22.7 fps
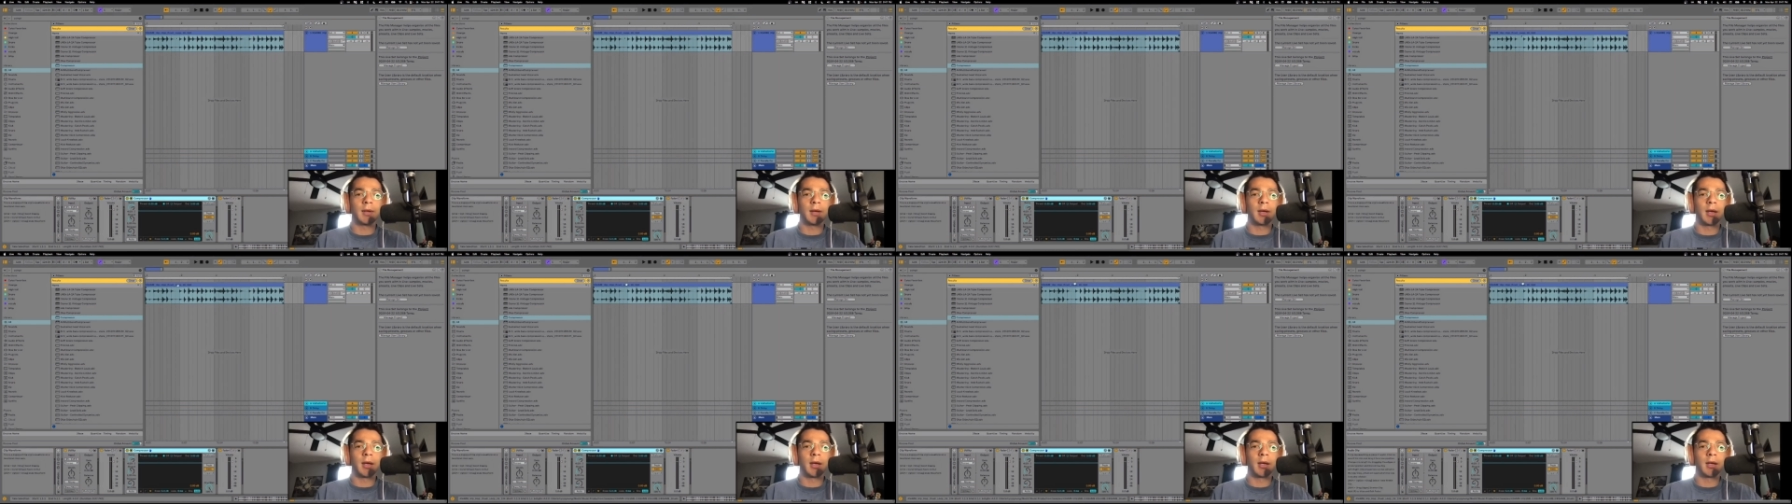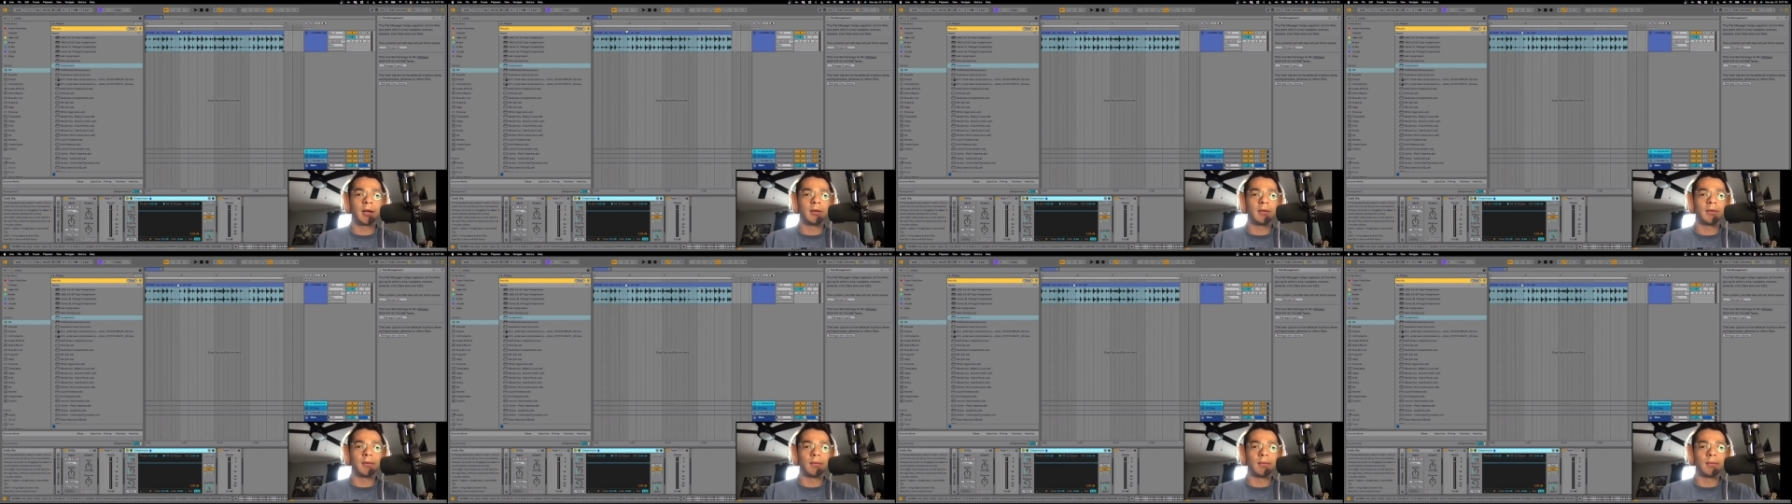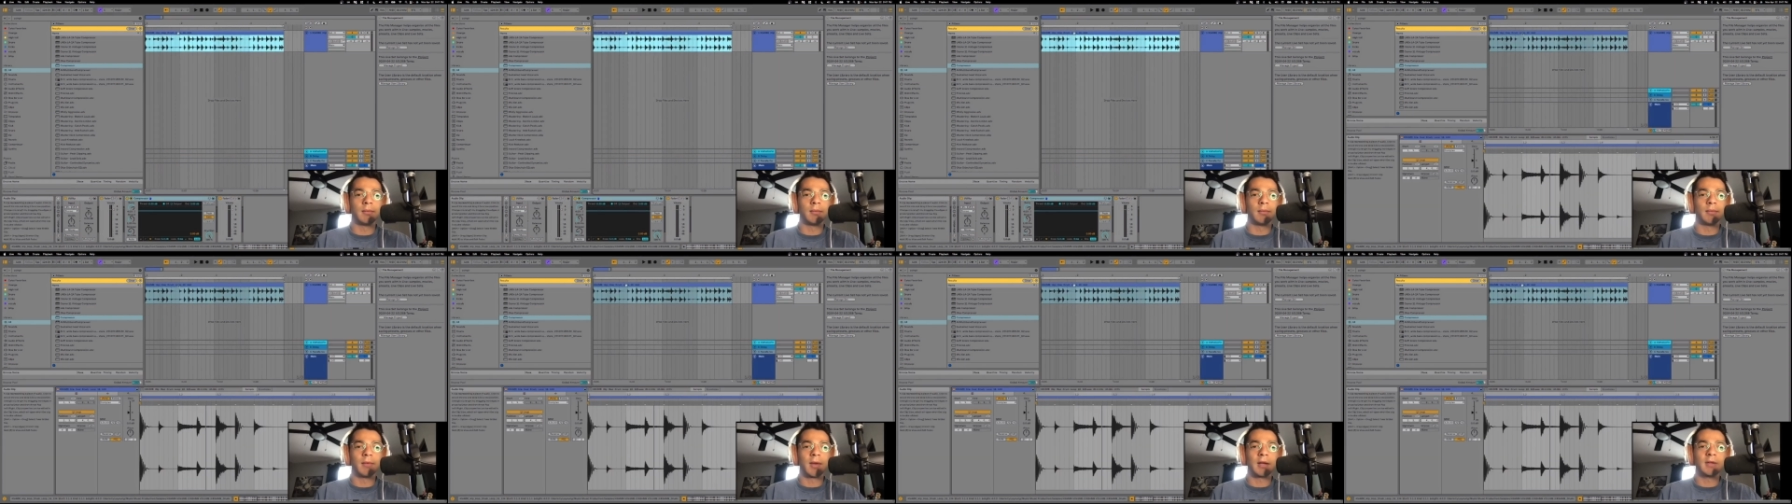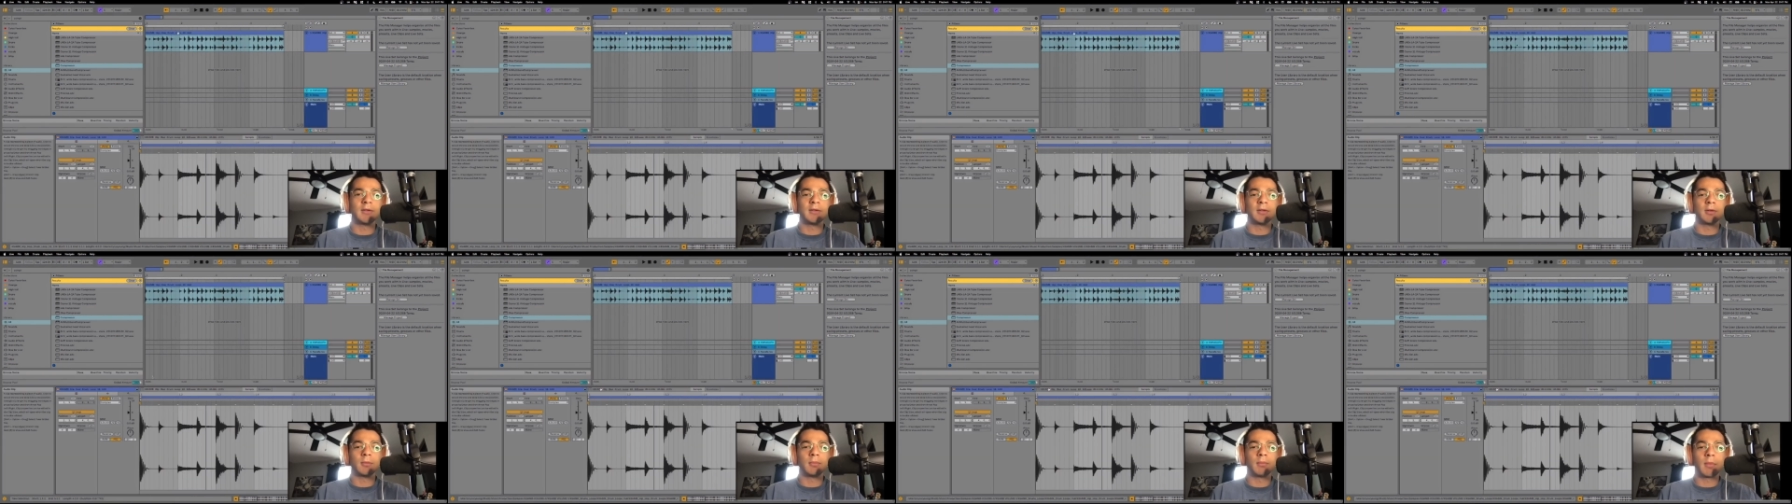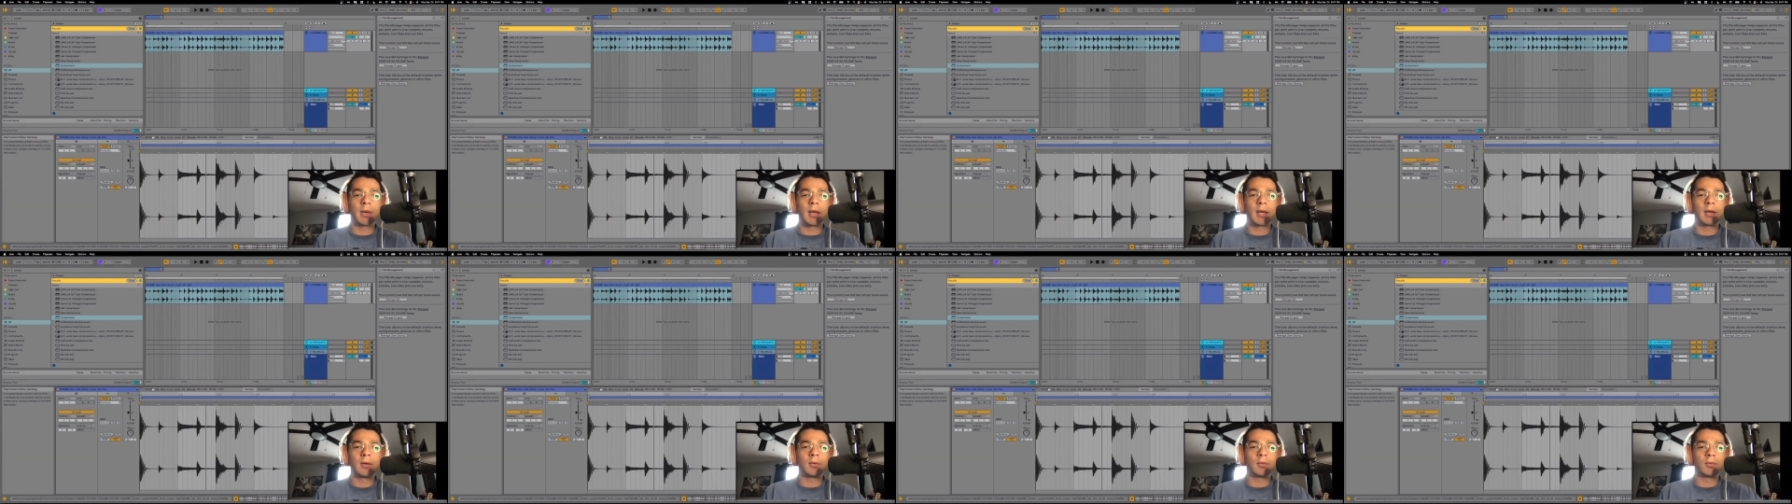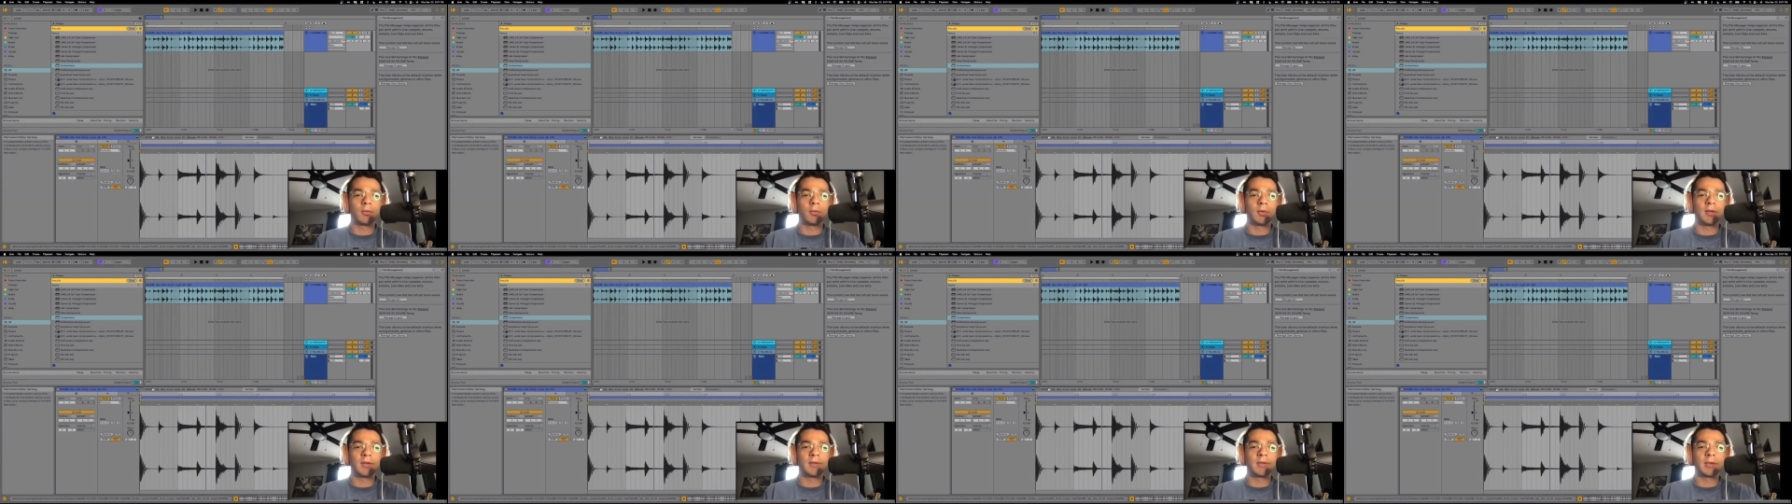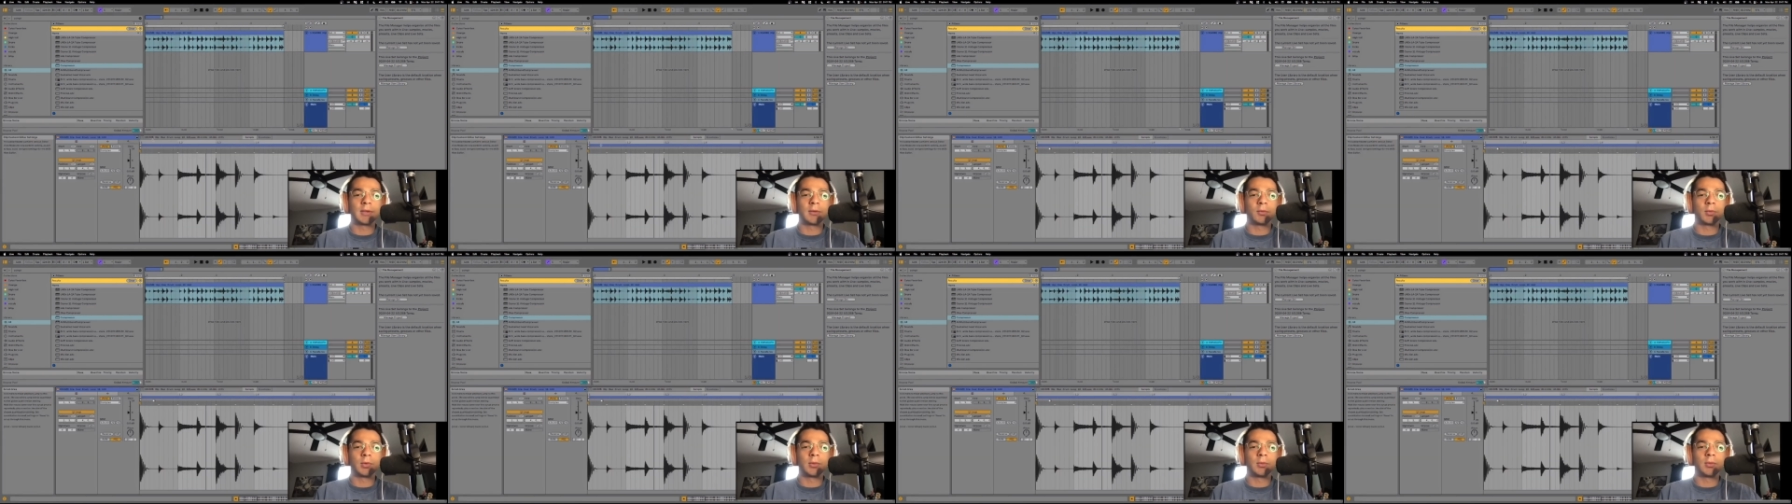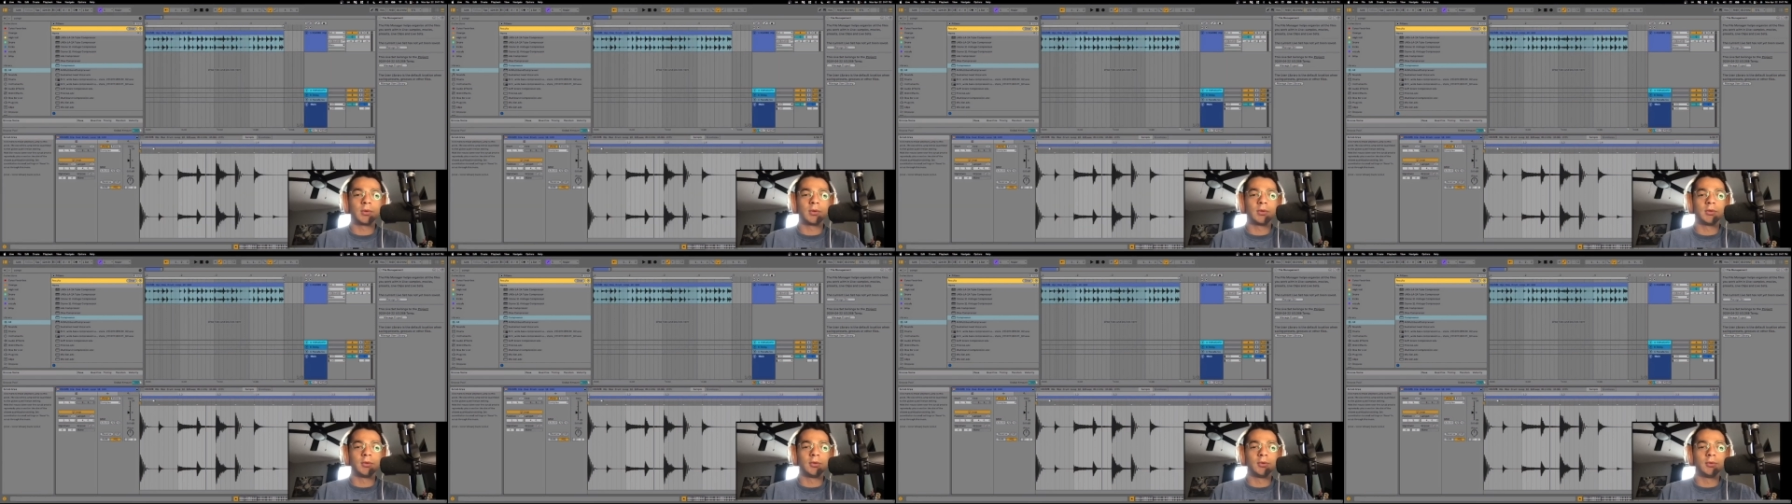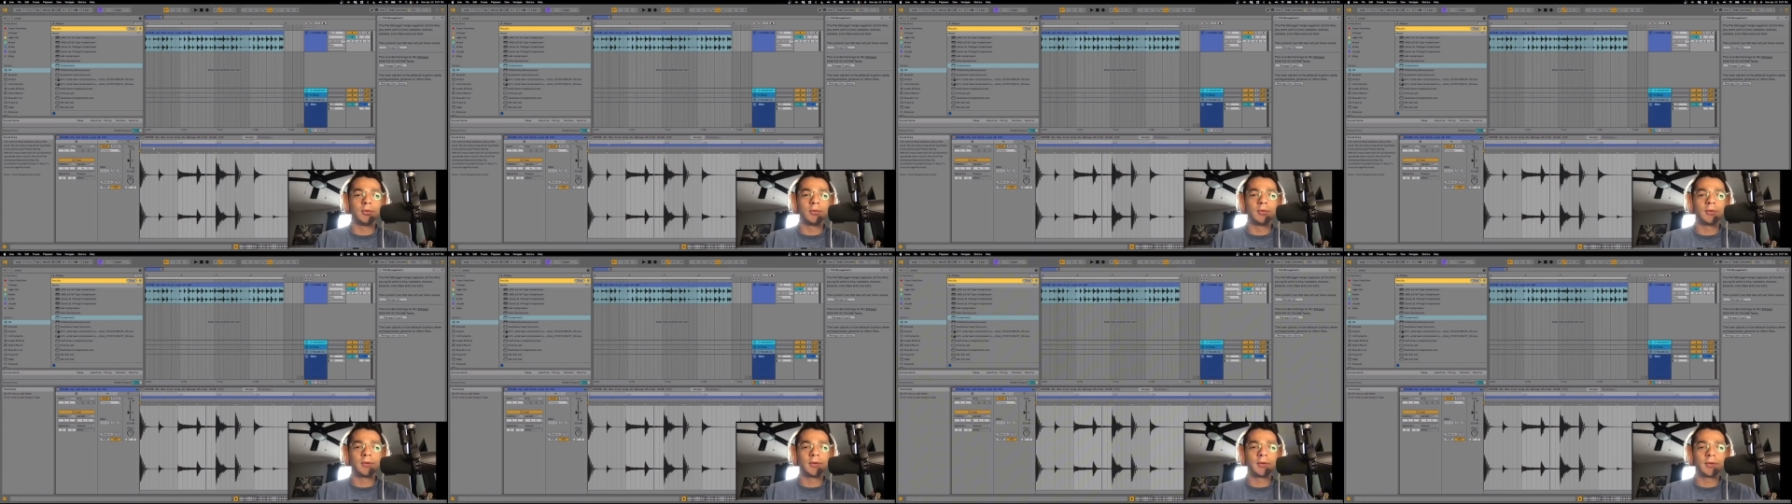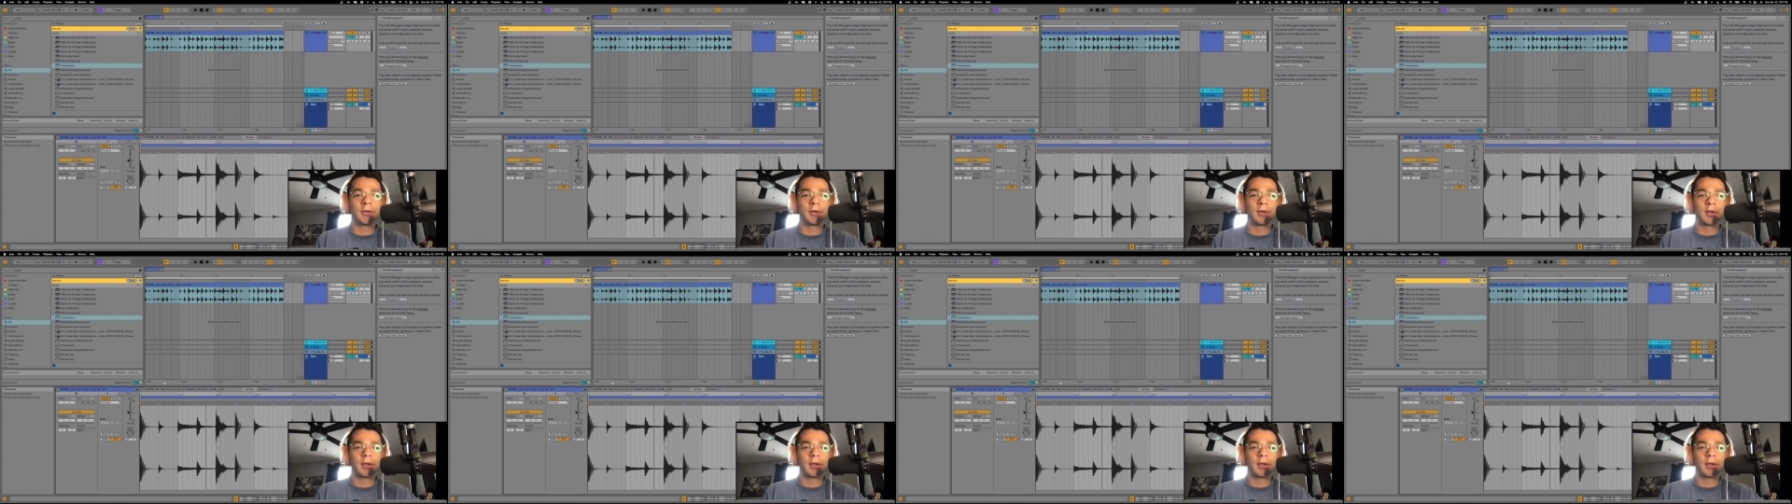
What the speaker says: And that's the main reason we would use